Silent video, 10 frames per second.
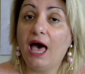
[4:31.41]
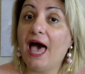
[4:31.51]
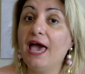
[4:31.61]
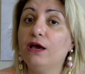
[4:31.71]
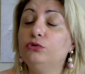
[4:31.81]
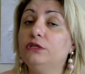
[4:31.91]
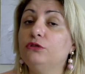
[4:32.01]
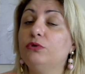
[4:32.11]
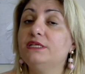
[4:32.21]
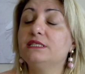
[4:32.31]
I wouldn't
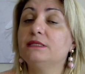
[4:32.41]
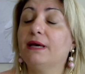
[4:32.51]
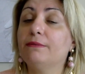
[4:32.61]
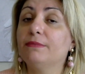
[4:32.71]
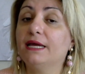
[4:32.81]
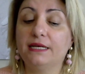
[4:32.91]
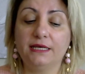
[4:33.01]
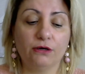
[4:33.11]
waste my money